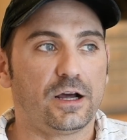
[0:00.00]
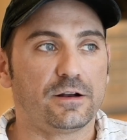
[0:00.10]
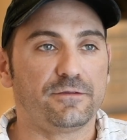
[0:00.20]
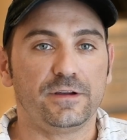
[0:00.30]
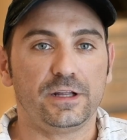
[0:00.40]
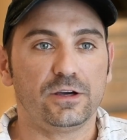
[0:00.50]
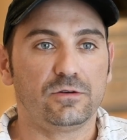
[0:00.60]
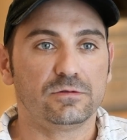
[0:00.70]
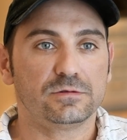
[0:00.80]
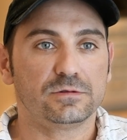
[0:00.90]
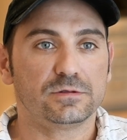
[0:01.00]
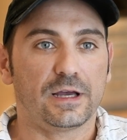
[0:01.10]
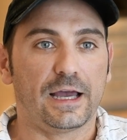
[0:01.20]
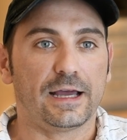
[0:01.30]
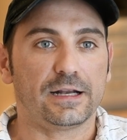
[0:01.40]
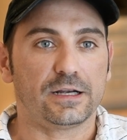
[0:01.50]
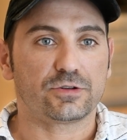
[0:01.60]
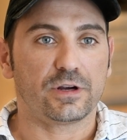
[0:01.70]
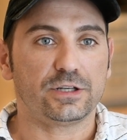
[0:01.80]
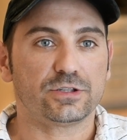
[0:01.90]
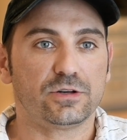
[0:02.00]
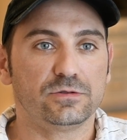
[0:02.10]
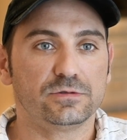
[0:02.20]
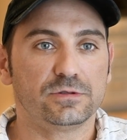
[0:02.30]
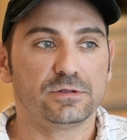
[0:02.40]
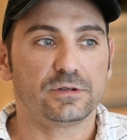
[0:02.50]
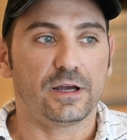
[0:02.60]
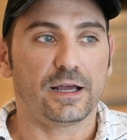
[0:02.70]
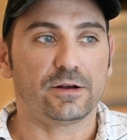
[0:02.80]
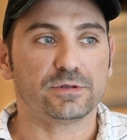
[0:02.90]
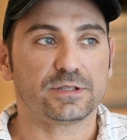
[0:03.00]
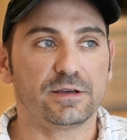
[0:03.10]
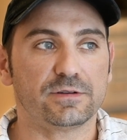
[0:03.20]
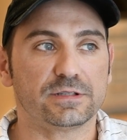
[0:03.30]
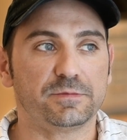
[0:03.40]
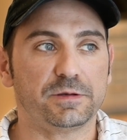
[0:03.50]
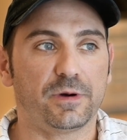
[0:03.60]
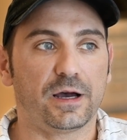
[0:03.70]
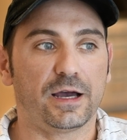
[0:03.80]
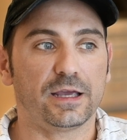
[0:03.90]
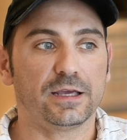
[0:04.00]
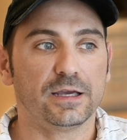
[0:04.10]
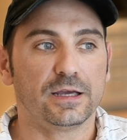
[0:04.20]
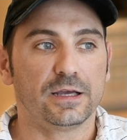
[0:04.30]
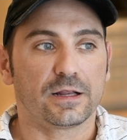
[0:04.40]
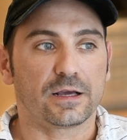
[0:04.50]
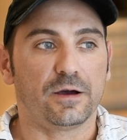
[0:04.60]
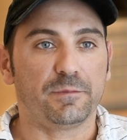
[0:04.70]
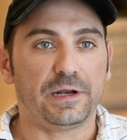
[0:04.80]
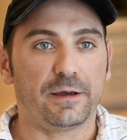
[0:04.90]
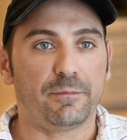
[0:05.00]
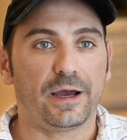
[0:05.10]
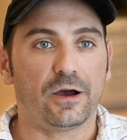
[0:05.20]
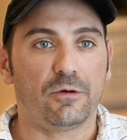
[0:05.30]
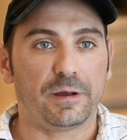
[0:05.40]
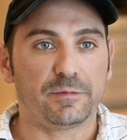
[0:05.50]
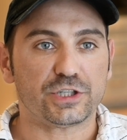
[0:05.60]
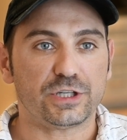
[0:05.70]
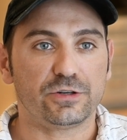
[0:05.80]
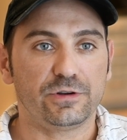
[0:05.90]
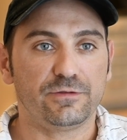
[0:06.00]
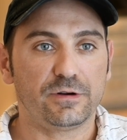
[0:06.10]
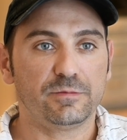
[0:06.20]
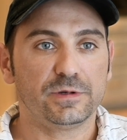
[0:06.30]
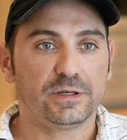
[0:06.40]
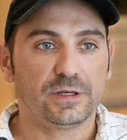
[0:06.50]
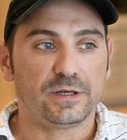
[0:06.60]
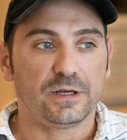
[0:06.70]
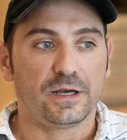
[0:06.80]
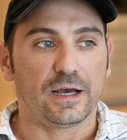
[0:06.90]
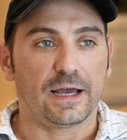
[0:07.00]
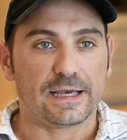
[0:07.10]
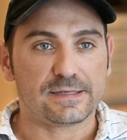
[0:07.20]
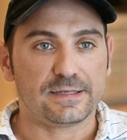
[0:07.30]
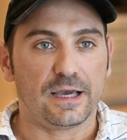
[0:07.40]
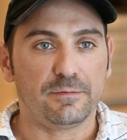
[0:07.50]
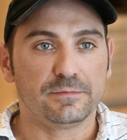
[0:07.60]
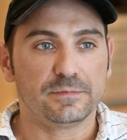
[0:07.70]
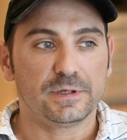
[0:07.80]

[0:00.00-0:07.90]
on a video at a trade show, and it was given to me by the company I buy all my machinery from, SCM.